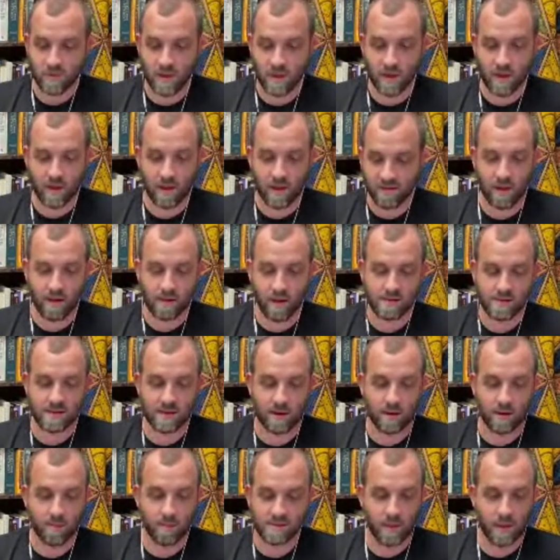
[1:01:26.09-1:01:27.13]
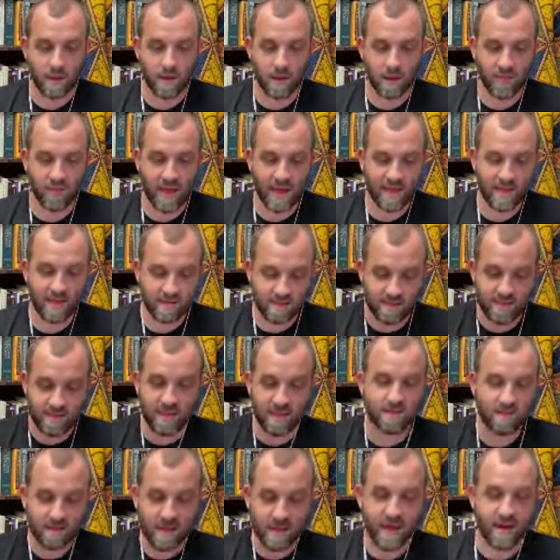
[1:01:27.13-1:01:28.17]
That is
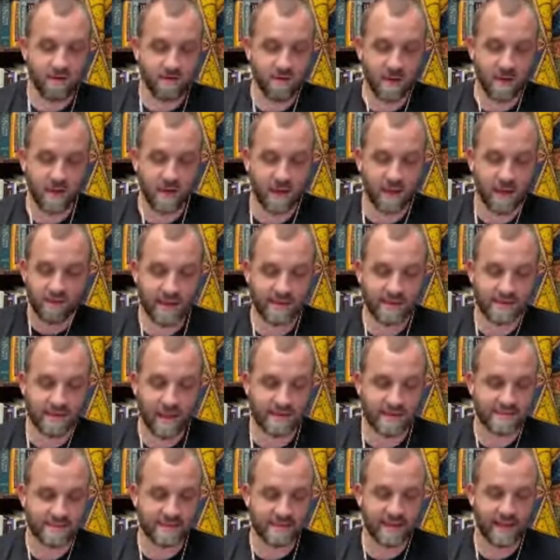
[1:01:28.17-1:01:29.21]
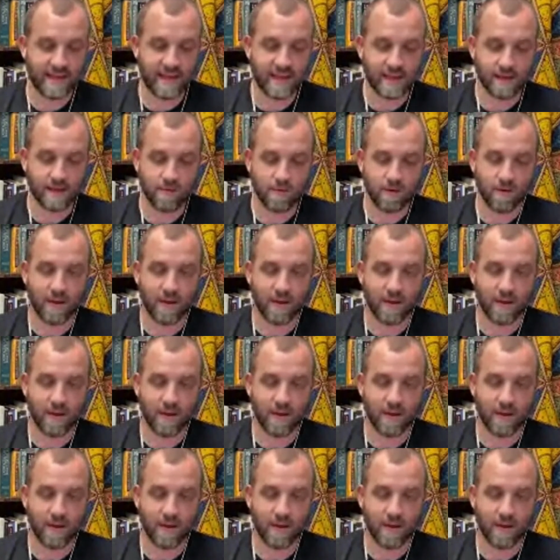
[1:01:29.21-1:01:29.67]
this Saturday at 10 a.m.